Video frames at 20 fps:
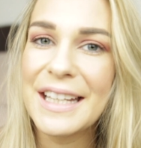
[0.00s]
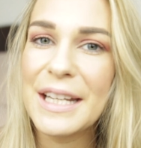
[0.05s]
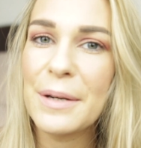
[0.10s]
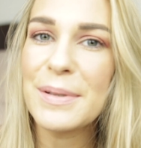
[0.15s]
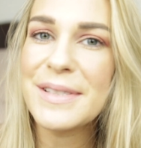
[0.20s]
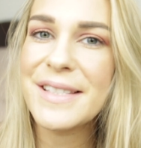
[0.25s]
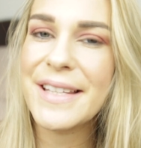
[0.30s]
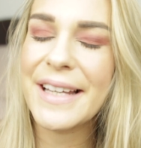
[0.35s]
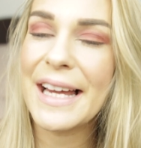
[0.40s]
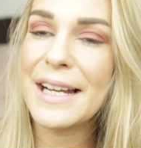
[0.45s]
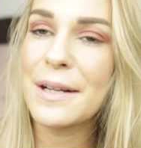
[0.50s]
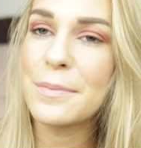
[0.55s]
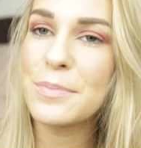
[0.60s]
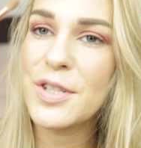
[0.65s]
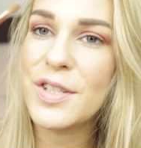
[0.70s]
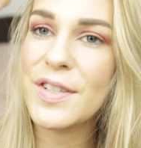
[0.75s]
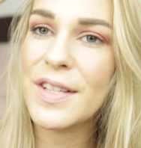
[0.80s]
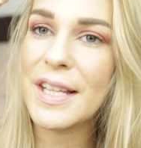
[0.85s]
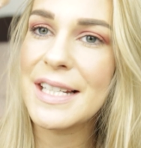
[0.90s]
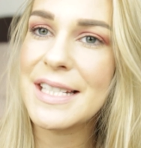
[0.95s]
Now once again, I'm
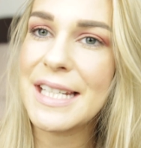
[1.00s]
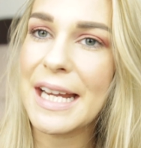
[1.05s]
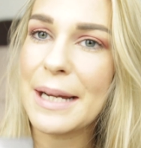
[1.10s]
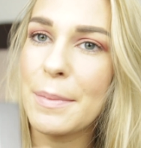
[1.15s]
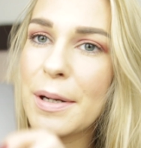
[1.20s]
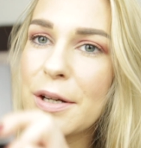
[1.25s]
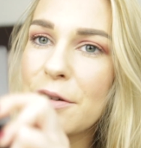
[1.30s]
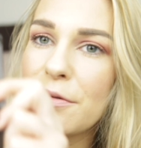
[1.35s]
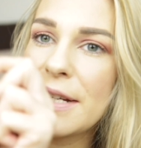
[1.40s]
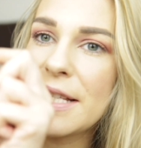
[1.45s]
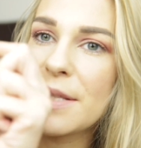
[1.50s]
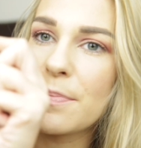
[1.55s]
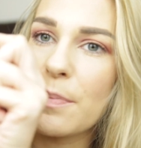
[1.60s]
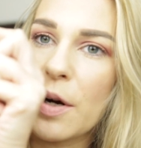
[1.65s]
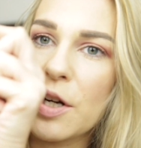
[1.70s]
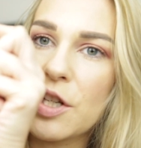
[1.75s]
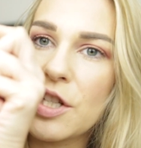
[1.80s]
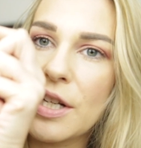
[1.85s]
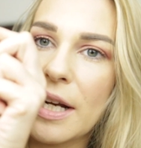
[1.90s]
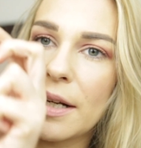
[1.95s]
just going to take my crease
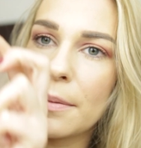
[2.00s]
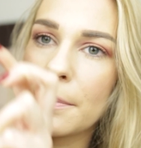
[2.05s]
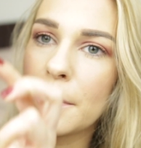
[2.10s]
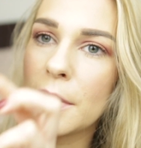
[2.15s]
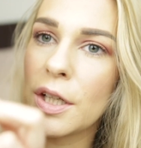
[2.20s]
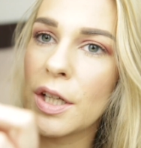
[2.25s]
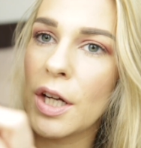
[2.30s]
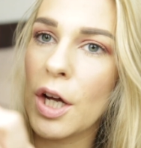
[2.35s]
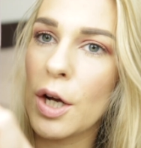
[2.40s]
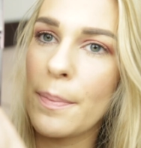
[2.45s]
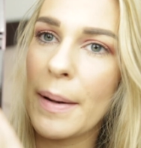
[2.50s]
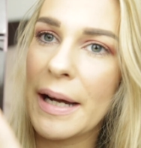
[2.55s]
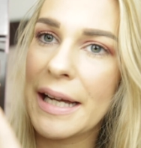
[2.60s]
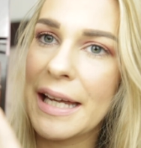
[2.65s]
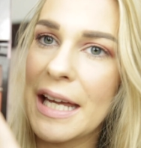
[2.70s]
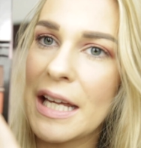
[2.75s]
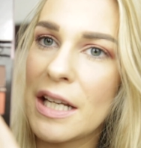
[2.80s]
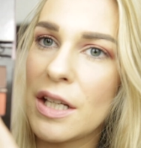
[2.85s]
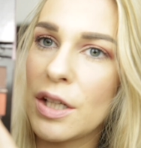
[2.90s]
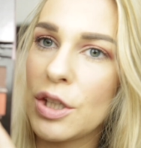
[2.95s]
brush and I'm going to go
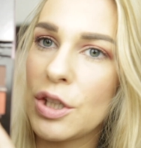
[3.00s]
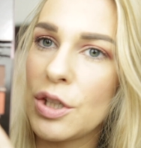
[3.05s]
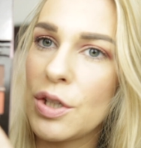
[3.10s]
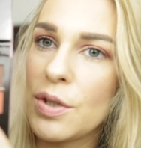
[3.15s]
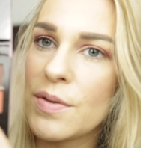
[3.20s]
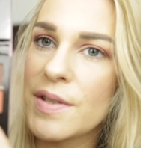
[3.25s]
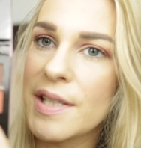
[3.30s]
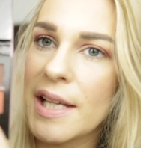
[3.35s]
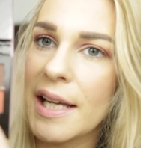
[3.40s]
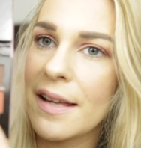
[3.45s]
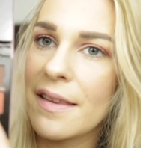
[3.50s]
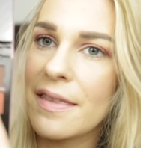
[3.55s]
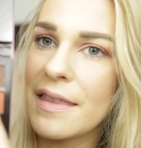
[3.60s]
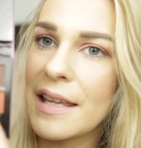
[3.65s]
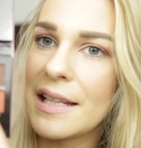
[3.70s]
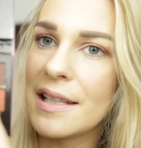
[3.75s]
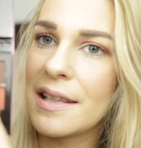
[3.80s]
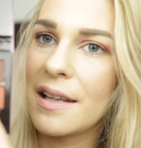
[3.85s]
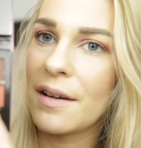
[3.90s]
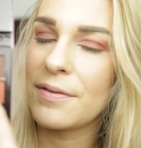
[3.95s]
back in using
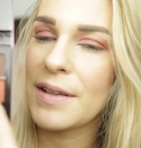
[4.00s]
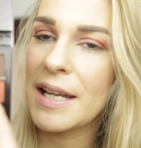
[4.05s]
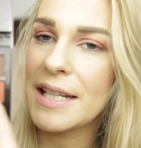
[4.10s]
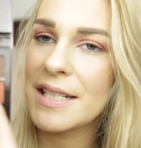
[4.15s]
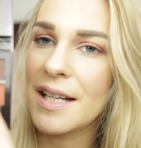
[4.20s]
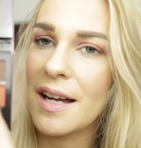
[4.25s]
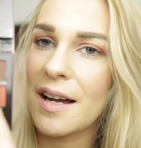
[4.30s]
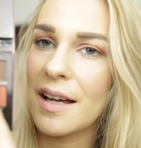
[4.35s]
the Love Letter